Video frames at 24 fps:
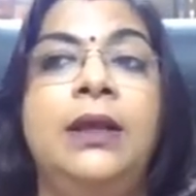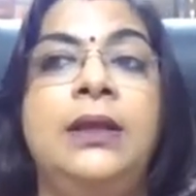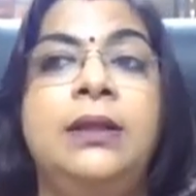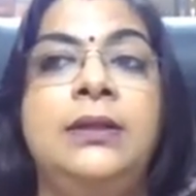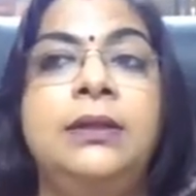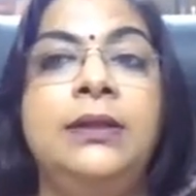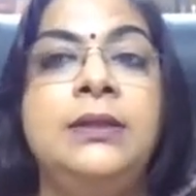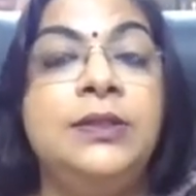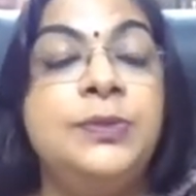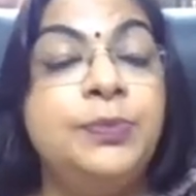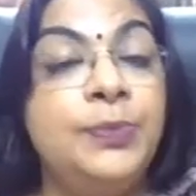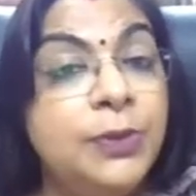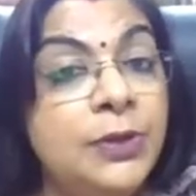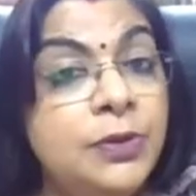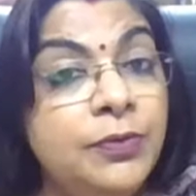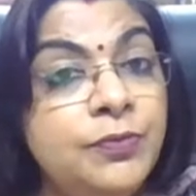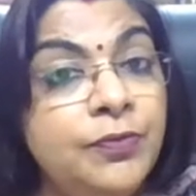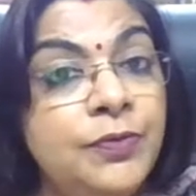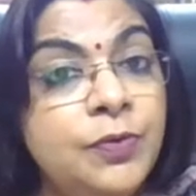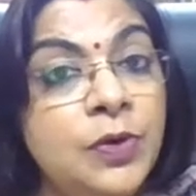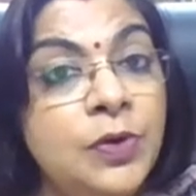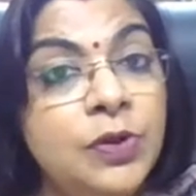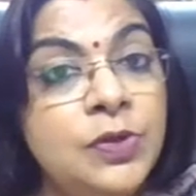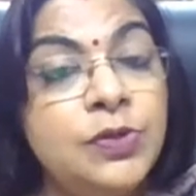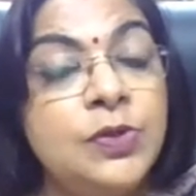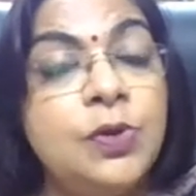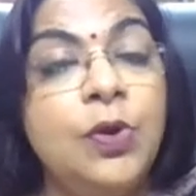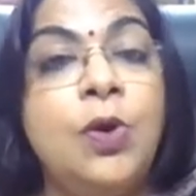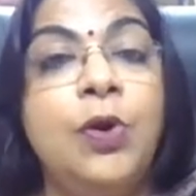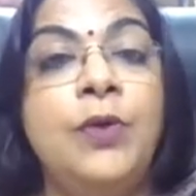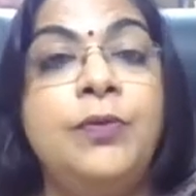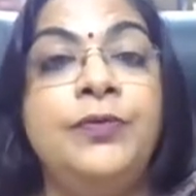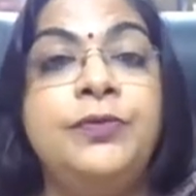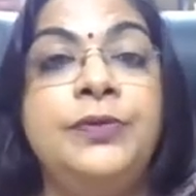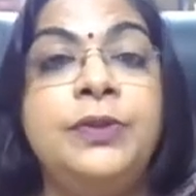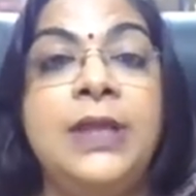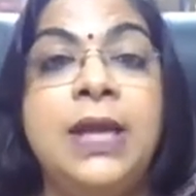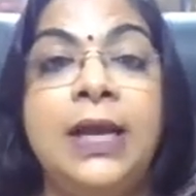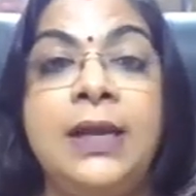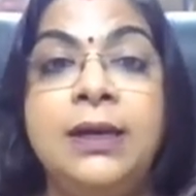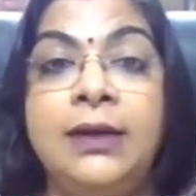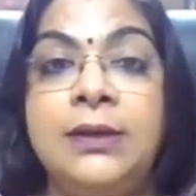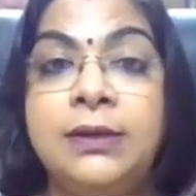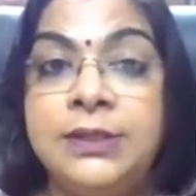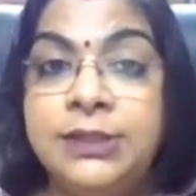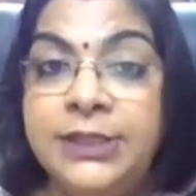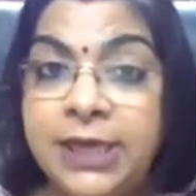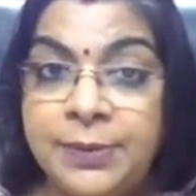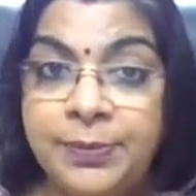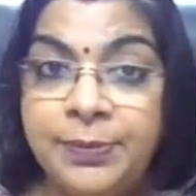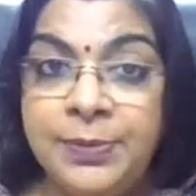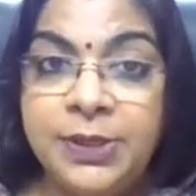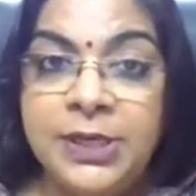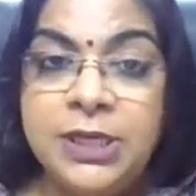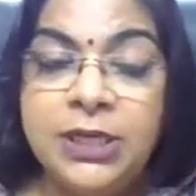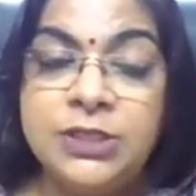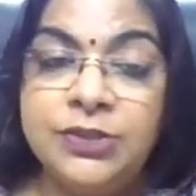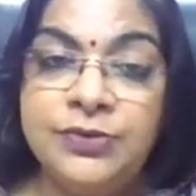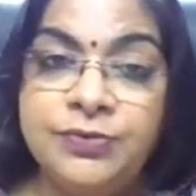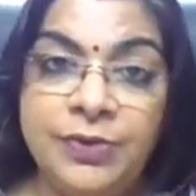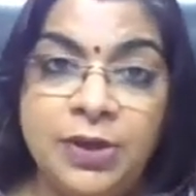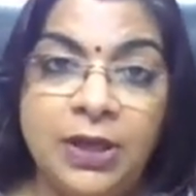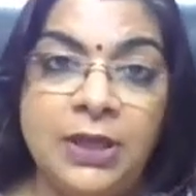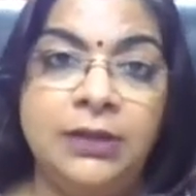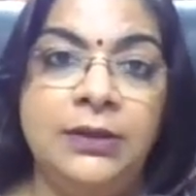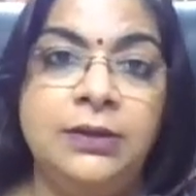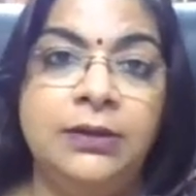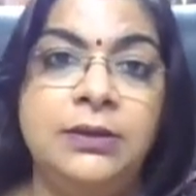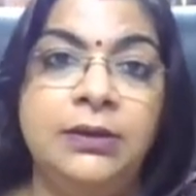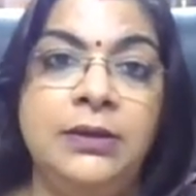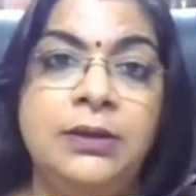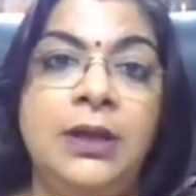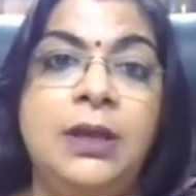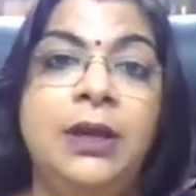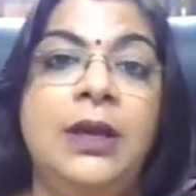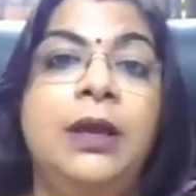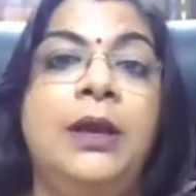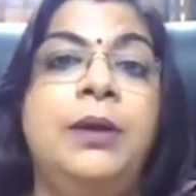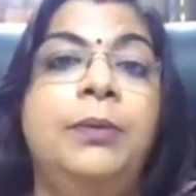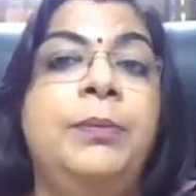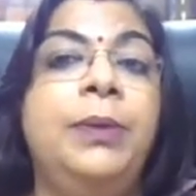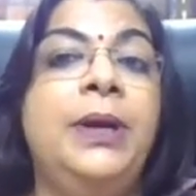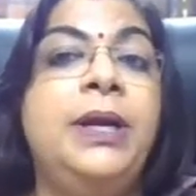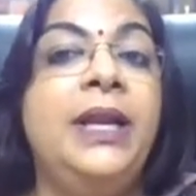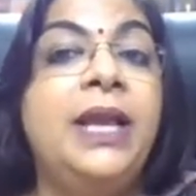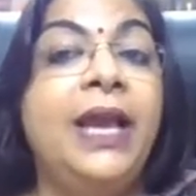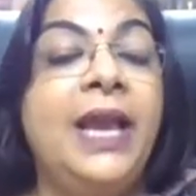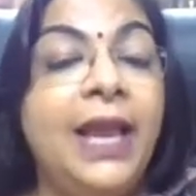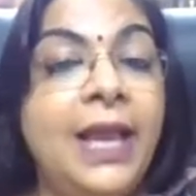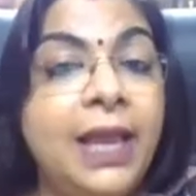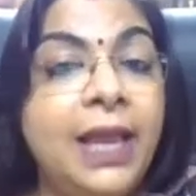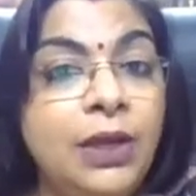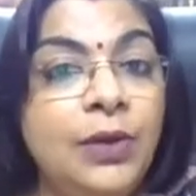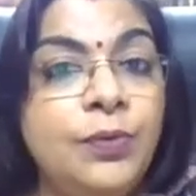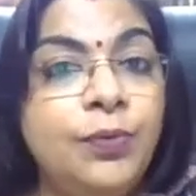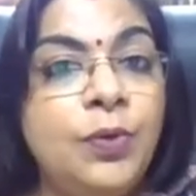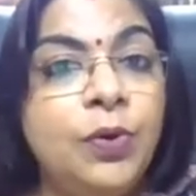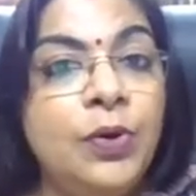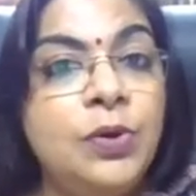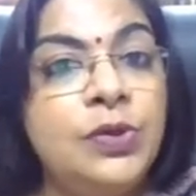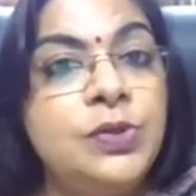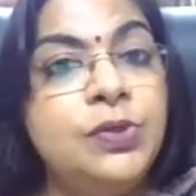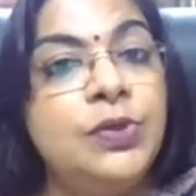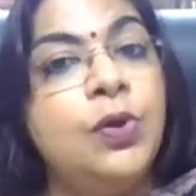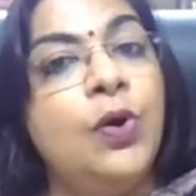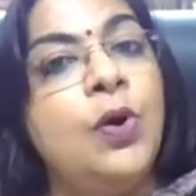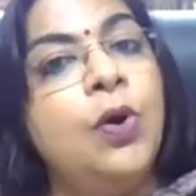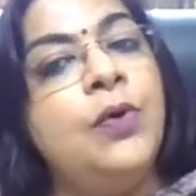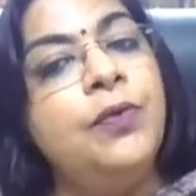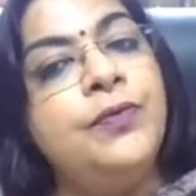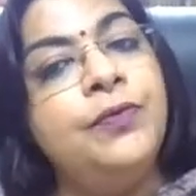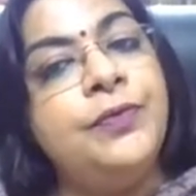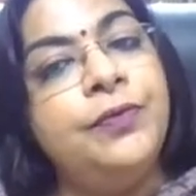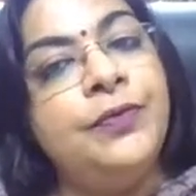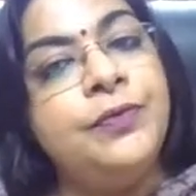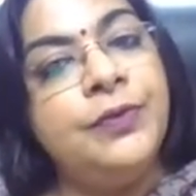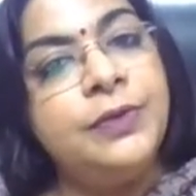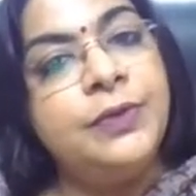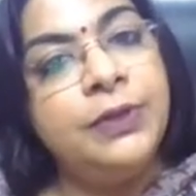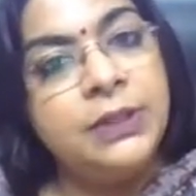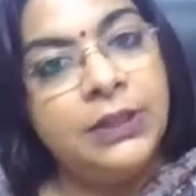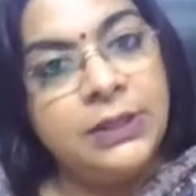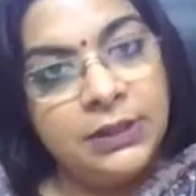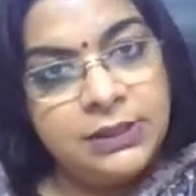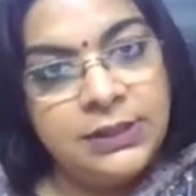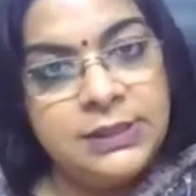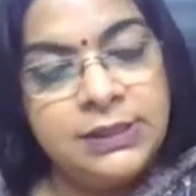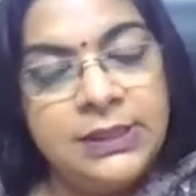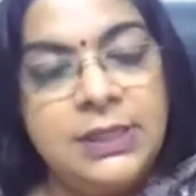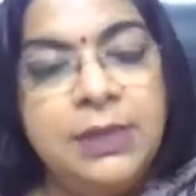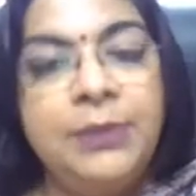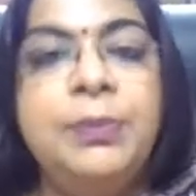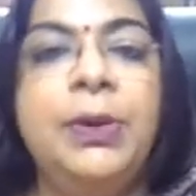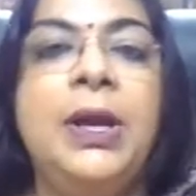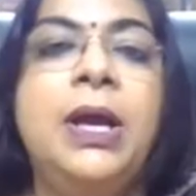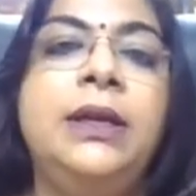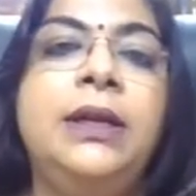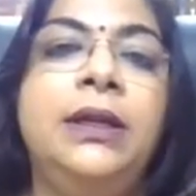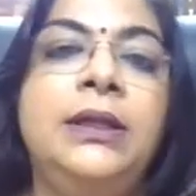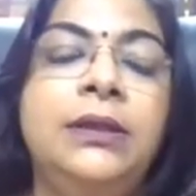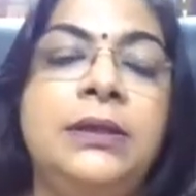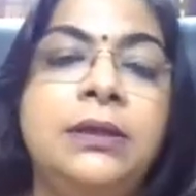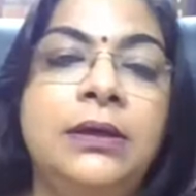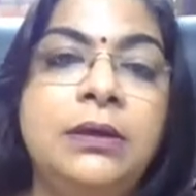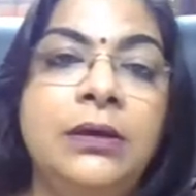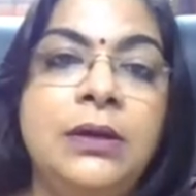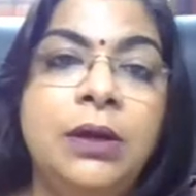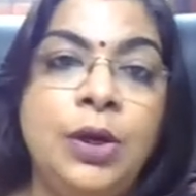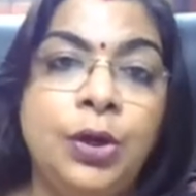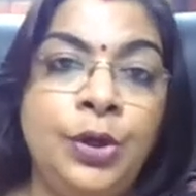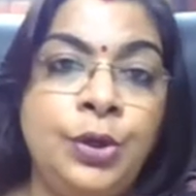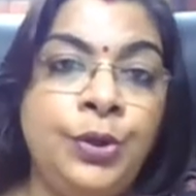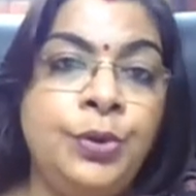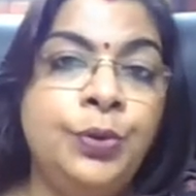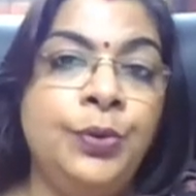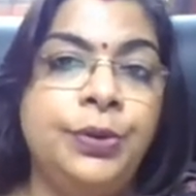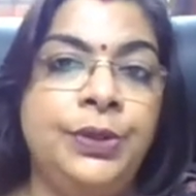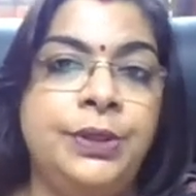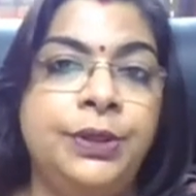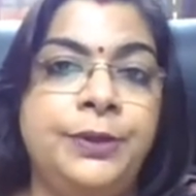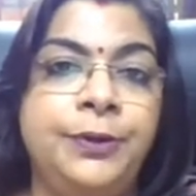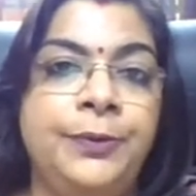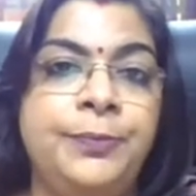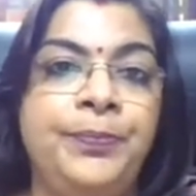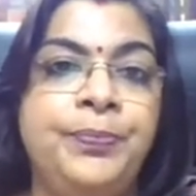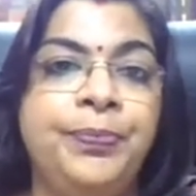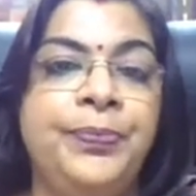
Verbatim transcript: the sperm was of their japanese father but egg was of some another donor